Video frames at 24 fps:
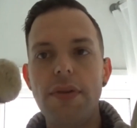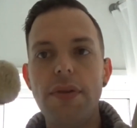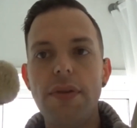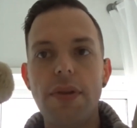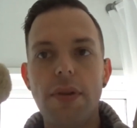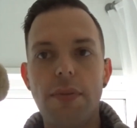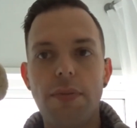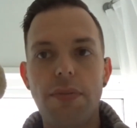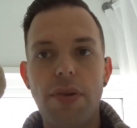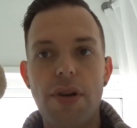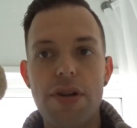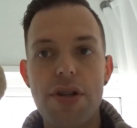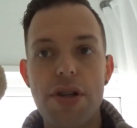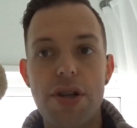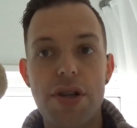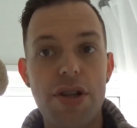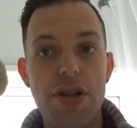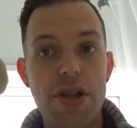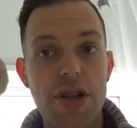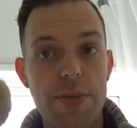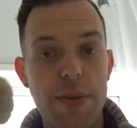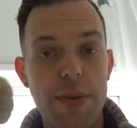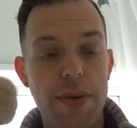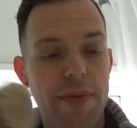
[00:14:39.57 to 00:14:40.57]
The brush has
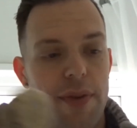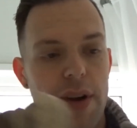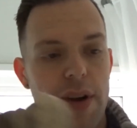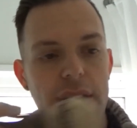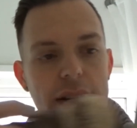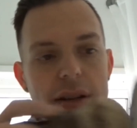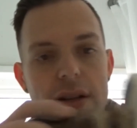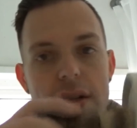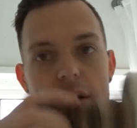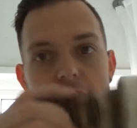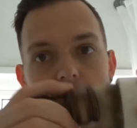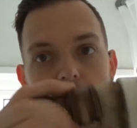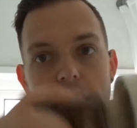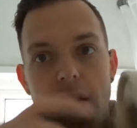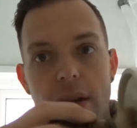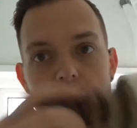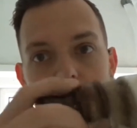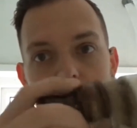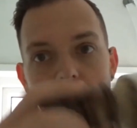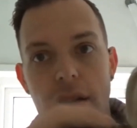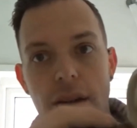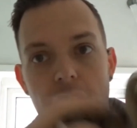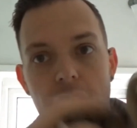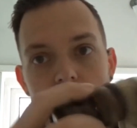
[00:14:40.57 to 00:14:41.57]
just been rinsed.
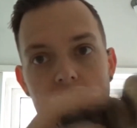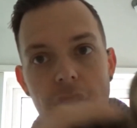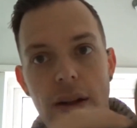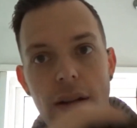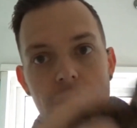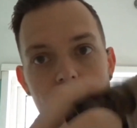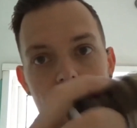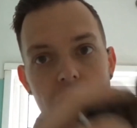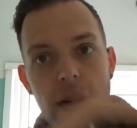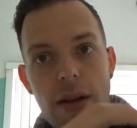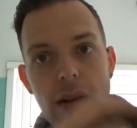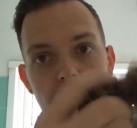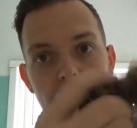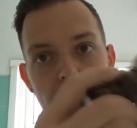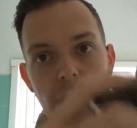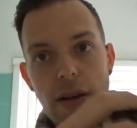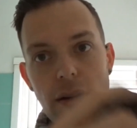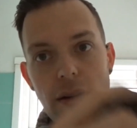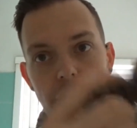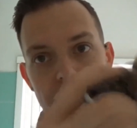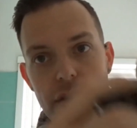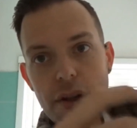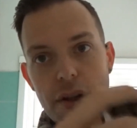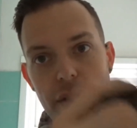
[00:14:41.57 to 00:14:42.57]
I'll
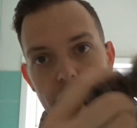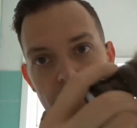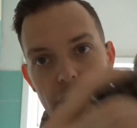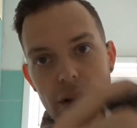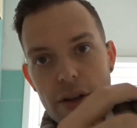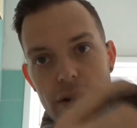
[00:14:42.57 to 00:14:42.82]
show you